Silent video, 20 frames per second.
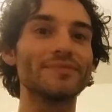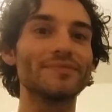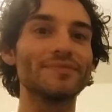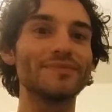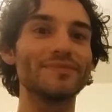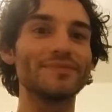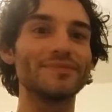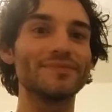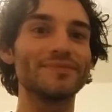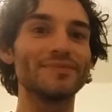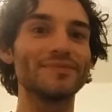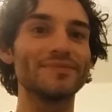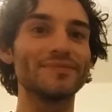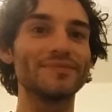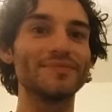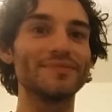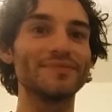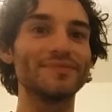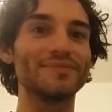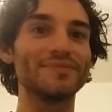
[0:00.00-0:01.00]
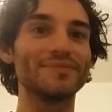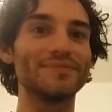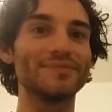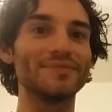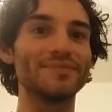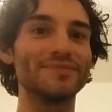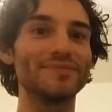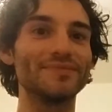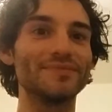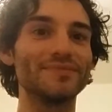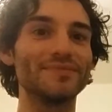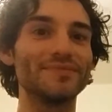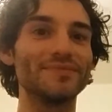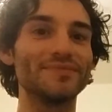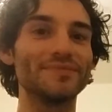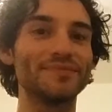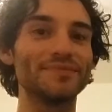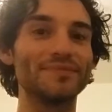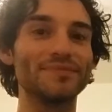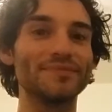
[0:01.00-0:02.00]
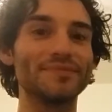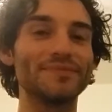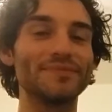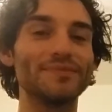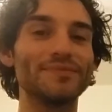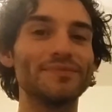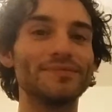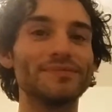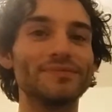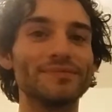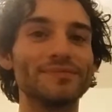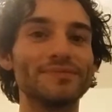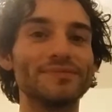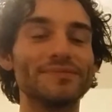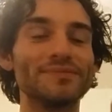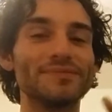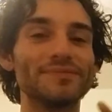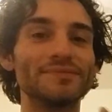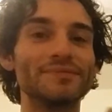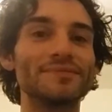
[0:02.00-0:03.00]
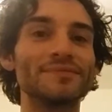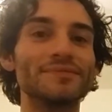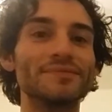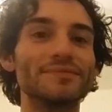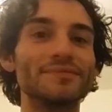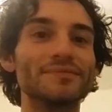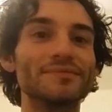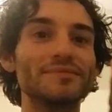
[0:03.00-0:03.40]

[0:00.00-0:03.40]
The person shown says nothing.